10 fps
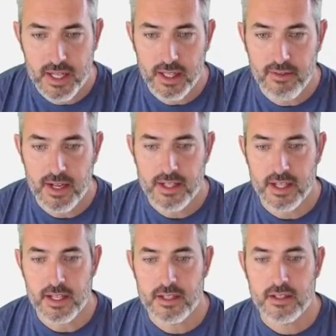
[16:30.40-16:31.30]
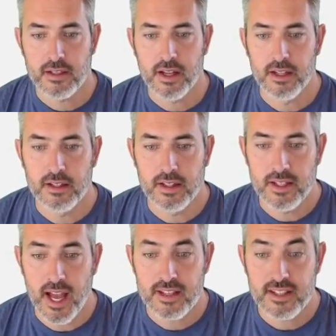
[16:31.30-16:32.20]
leave it as is, and then the
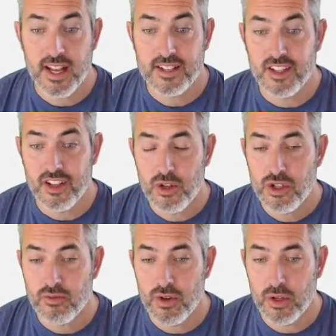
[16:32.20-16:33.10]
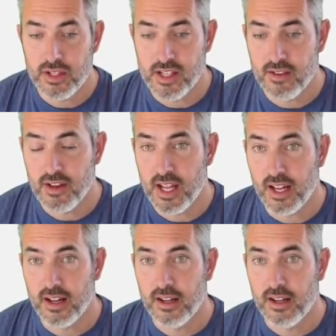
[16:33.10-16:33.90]
task execution role is giving